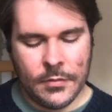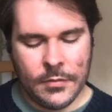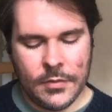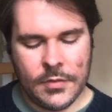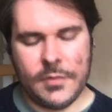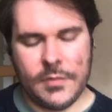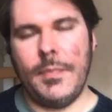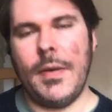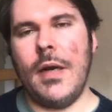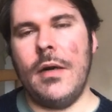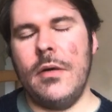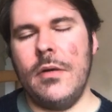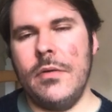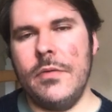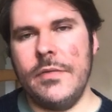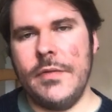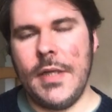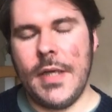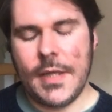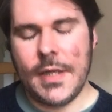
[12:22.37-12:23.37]
a
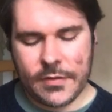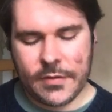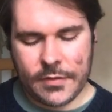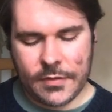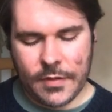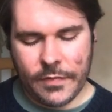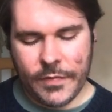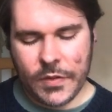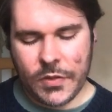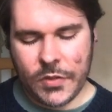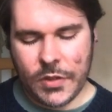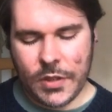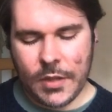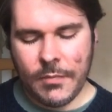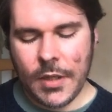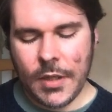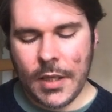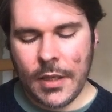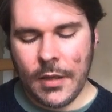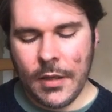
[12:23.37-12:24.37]
sparrow's nest in the
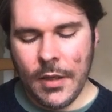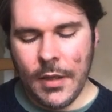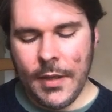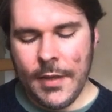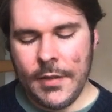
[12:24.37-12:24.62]
chimney